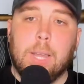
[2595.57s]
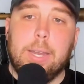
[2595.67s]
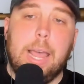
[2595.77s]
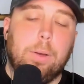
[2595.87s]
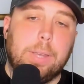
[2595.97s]

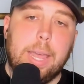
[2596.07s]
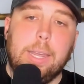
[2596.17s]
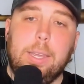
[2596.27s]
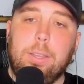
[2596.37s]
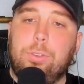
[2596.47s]
Now,
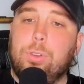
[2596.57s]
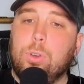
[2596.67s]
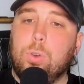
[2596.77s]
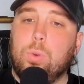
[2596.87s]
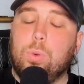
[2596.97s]
getting
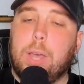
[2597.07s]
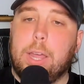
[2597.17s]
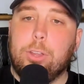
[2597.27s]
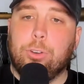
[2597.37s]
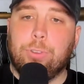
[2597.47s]
into
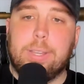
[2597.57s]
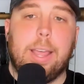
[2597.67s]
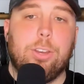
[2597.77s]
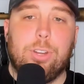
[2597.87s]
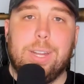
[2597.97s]
kind of your
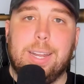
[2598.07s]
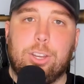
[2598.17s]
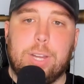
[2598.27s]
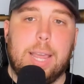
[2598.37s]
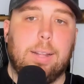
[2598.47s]
retention
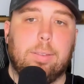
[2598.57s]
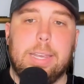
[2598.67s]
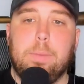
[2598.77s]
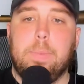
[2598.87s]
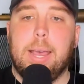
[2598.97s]
channels,
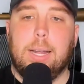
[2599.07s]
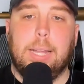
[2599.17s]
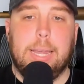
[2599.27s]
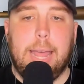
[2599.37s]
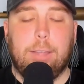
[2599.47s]
email
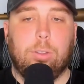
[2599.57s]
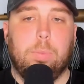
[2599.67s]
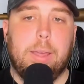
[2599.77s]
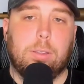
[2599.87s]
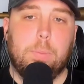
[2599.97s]
and
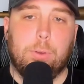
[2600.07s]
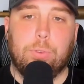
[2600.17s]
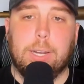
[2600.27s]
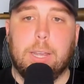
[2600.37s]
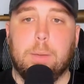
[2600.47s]
SMS can be
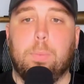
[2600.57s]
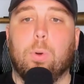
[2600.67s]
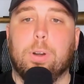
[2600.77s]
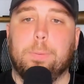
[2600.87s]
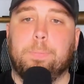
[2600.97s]
really
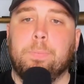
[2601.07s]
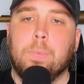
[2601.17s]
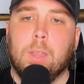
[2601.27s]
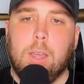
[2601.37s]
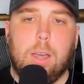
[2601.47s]
important.
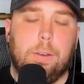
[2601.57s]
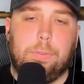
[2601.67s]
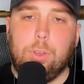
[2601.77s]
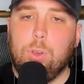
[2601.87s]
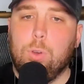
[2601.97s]
A
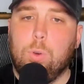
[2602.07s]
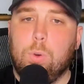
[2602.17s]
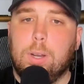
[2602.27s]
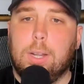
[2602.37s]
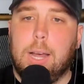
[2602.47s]

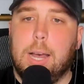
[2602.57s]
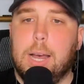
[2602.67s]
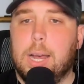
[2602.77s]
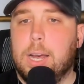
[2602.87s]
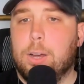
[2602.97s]
few
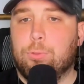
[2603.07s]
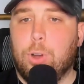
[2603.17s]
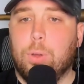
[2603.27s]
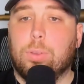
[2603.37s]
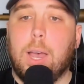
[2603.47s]

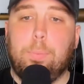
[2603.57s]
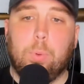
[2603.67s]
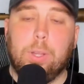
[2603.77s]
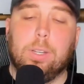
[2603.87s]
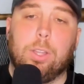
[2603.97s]
rows up,
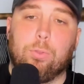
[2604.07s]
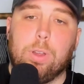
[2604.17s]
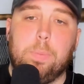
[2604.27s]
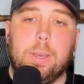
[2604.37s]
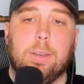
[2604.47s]
we looked at
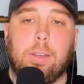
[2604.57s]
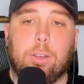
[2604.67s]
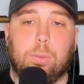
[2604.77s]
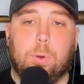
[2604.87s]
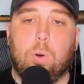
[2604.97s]
repeat
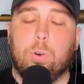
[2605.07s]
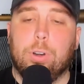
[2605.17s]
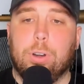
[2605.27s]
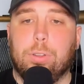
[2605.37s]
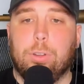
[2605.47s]
customer
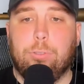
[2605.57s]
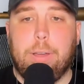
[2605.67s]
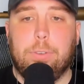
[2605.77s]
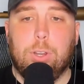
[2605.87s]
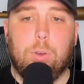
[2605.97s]
orders and
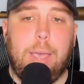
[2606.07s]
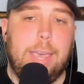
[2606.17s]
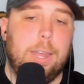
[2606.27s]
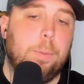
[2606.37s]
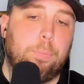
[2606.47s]
revenue
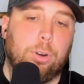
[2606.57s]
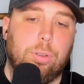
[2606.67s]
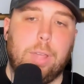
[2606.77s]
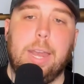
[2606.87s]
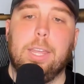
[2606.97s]
and
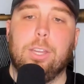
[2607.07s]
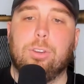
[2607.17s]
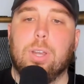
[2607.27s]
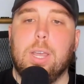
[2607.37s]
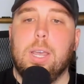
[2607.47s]

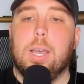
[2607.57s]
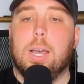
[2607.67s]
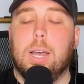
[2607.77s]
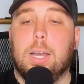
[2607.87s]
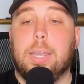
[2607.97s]
percentage.
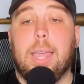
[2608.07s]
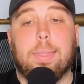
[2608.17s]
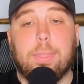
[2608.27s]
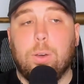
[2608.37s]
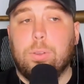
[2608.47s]

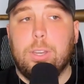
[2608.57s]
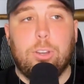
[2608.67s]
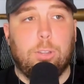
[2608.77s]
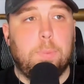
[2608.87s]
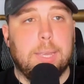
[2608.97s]
Again, those can
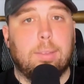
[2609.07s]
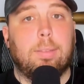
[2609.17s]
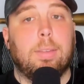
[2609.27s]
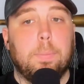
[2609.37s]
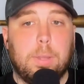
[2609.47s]
just be
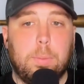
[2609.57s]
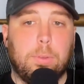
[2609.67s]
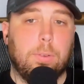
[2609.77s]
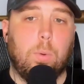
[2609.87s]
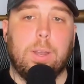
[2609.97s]
symptoms
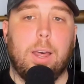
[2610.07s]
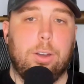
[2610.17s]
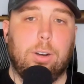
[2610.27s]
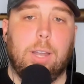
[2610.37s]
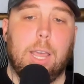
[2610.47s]
of what
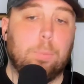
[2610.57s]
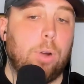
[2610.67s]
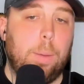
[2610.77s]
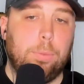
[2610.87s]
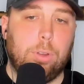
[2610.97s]
underlying
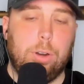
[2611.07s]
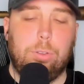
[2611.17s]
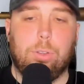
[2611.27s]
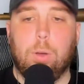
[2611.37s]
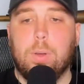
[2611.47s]
problems are.
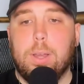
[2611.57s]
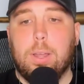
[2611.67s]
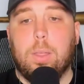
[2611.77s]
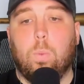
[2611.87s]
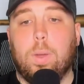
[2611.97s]
So
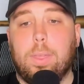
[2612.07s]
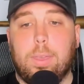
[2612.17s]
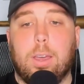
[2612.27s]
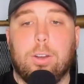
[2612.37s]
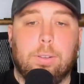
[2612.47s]
what
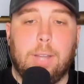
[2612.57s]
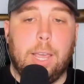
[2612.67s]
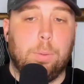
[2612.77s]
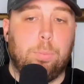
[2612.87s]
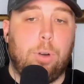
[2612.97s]
the
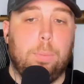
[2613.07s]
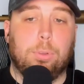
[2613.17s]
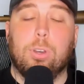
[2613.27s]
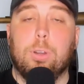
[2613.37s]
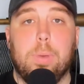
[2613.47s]
underlying problems
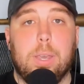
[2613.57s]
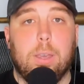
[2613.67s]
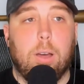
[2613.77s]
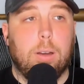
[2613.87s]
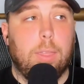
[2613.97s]
could be
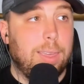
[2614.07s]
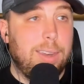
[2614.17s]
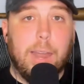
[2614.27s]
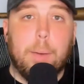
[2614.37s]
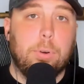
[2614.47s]
are the
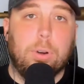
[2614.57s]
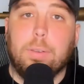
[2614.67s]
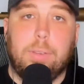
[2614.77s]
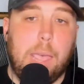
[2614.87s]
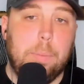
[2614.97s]
number
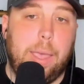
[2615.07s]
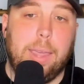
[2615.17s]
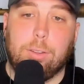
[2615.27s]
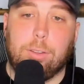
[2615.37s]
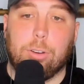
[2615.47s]
of
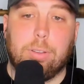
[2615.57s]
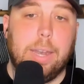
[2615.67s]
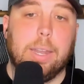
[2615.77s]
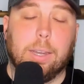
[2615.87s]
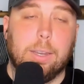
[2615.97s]
campaigns you're sending.